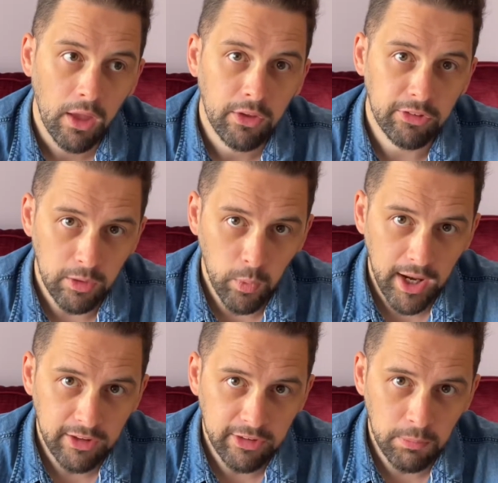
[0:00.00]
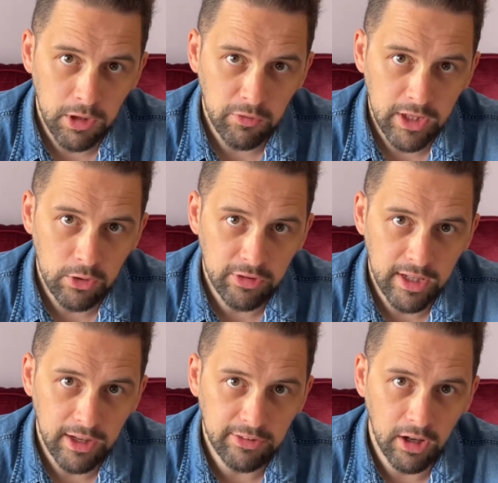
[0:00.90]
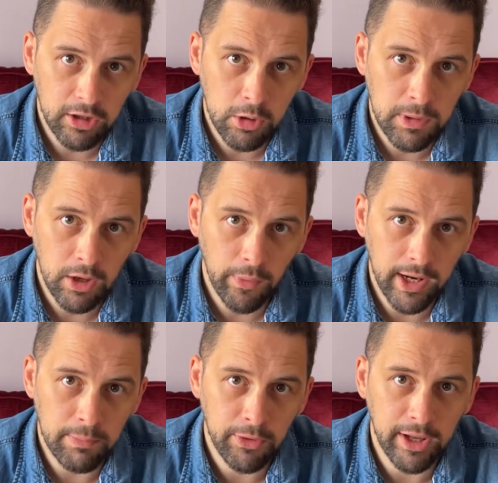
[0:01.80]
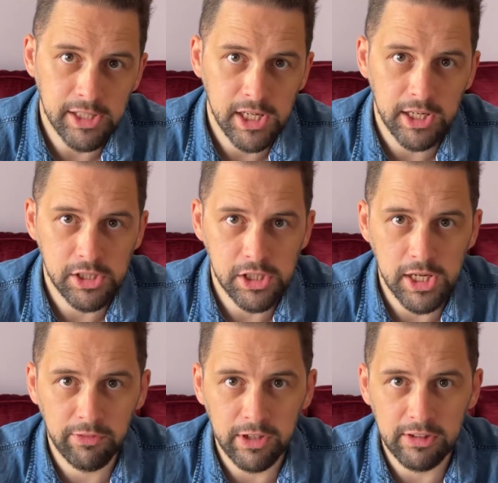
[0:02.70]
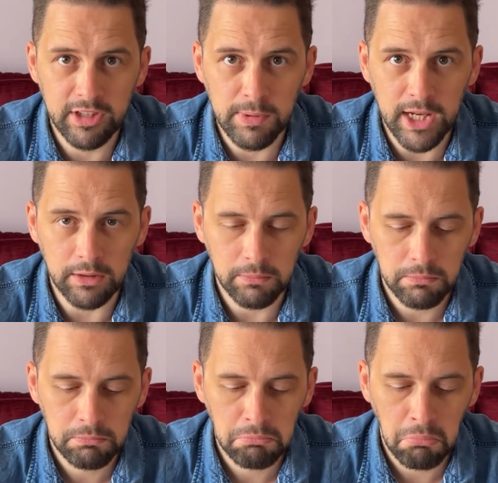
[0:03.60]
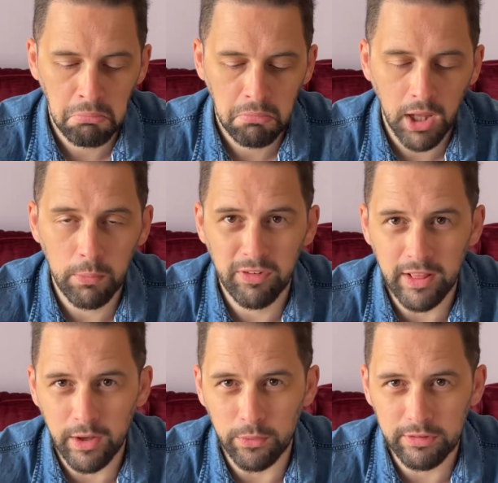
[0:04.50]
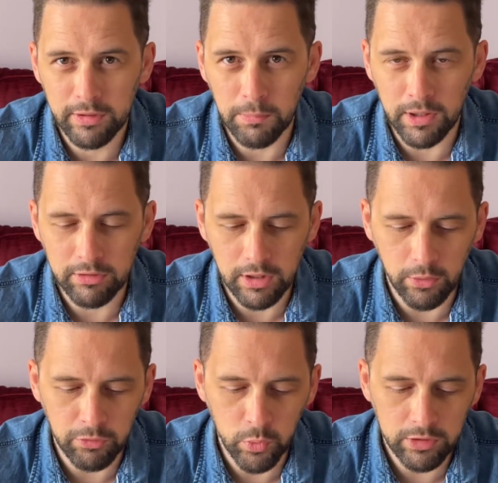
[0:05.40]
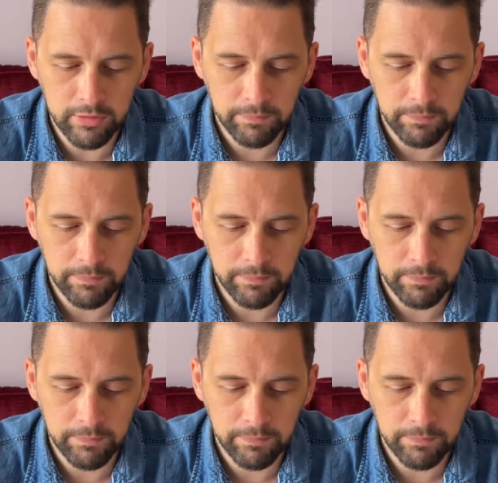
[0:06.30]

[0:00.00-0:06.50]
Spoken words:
Z, Y, X, W, V, U, T, S, R, Q, P, O, N, M, L, K, J, H, G, F, E, D, C, B, A. Hopefully that was similar to going forwards.